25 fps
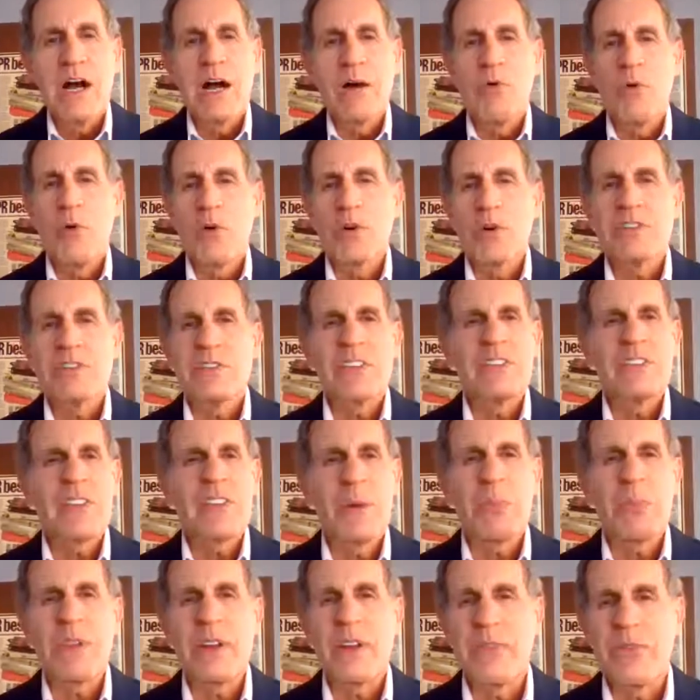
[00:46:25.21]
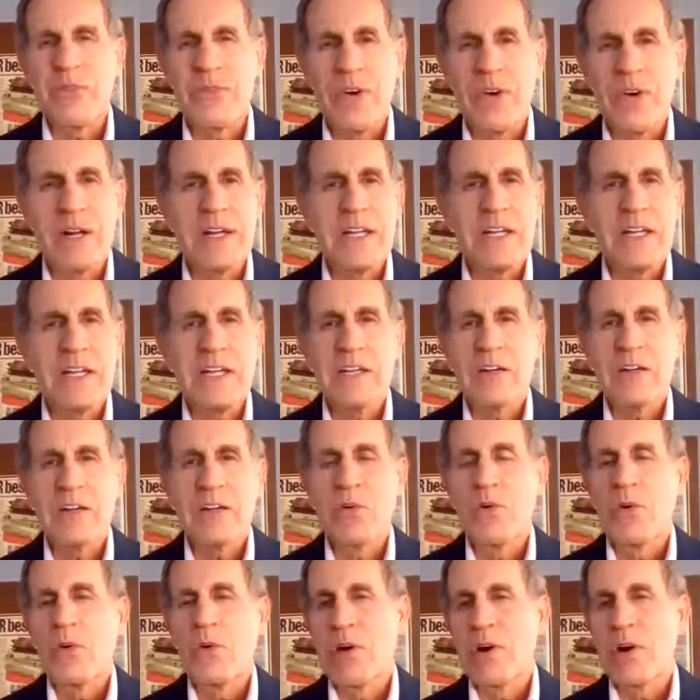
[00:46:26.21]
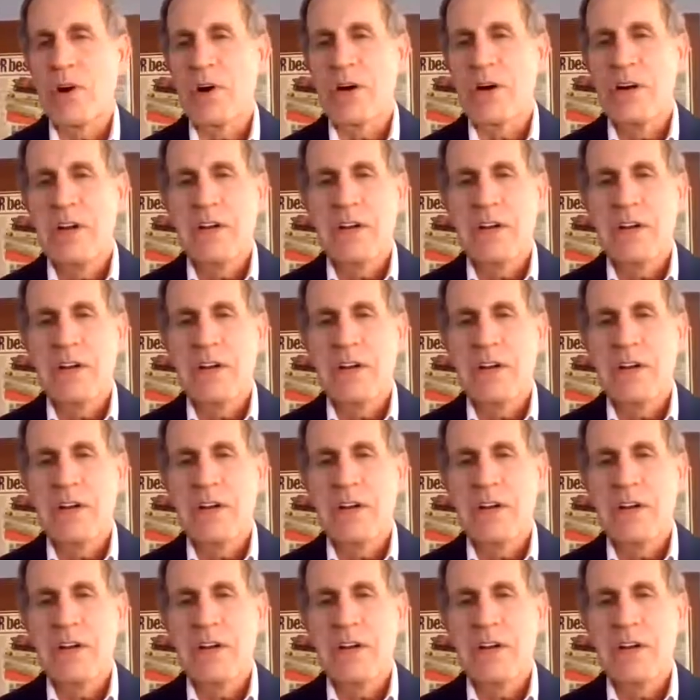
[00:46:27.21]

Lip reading: or just something funny or